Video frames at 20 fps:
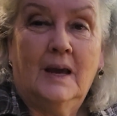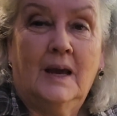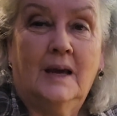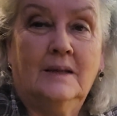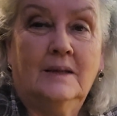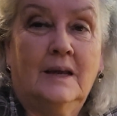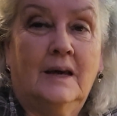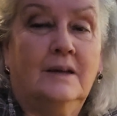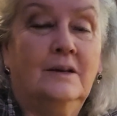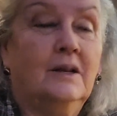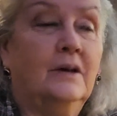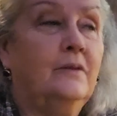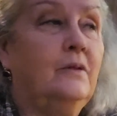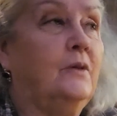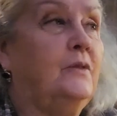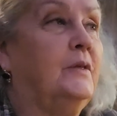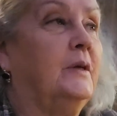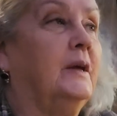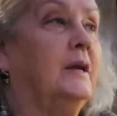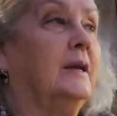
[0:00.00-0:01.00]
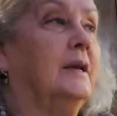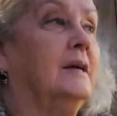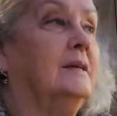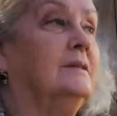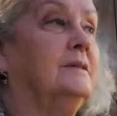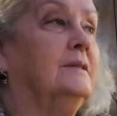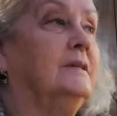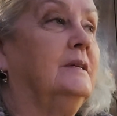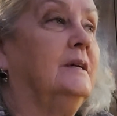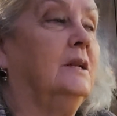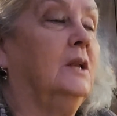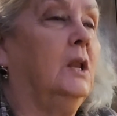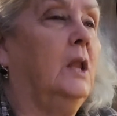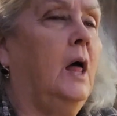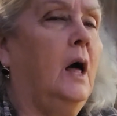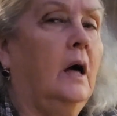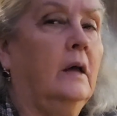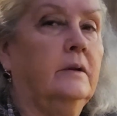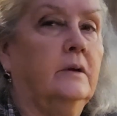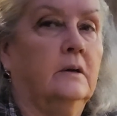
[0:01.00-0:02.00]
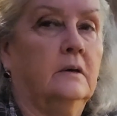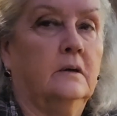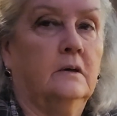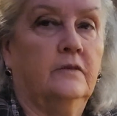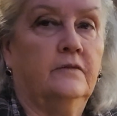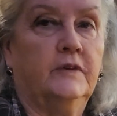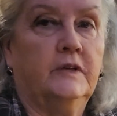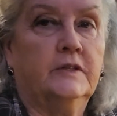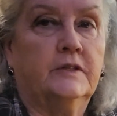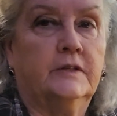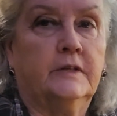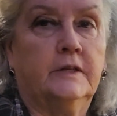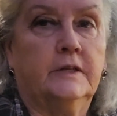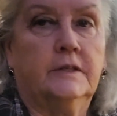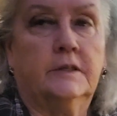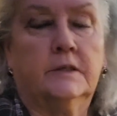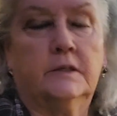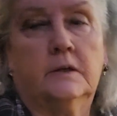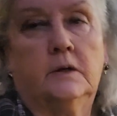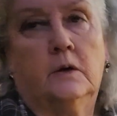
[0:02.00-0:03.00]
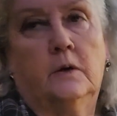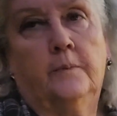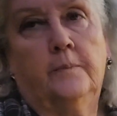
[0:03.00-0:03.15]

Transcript: And another thing I see a lot of is these,